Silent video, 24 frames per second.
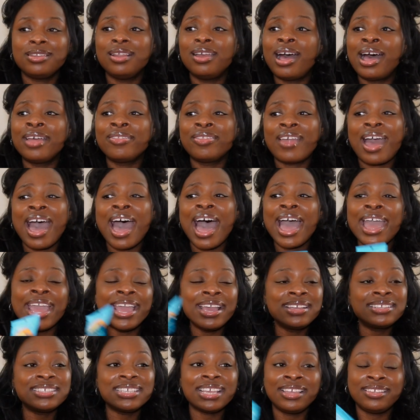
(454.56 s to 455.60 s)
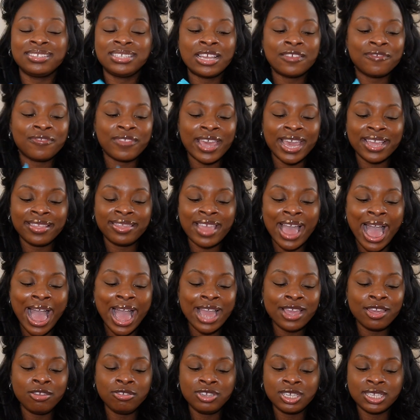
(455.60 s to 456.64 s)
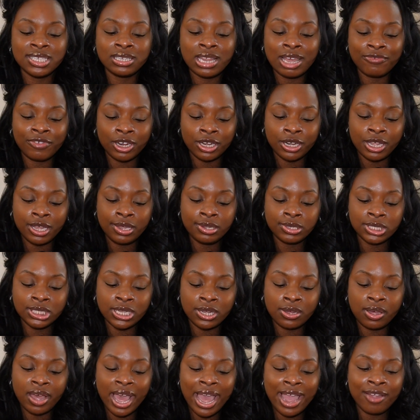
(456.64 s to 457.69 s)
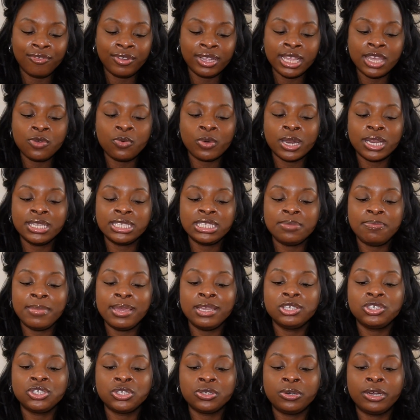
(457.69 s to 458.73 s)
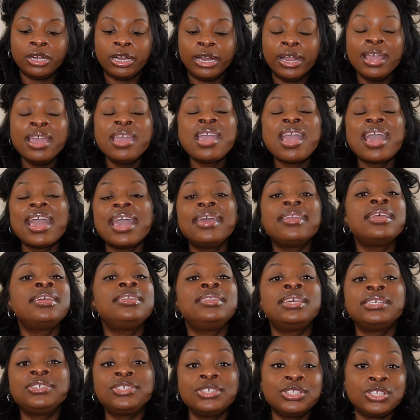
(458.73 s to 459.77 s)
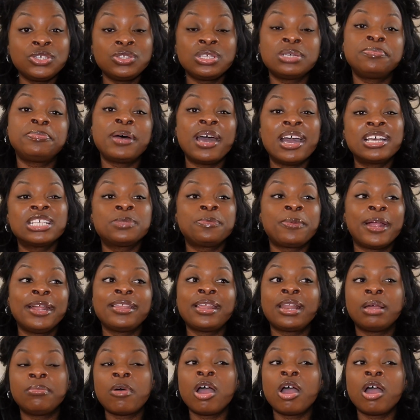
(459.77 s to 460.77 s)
on the hikes and stuff like that. You just never know. So I really wanted to make sure, in addition to the bug spray that I'm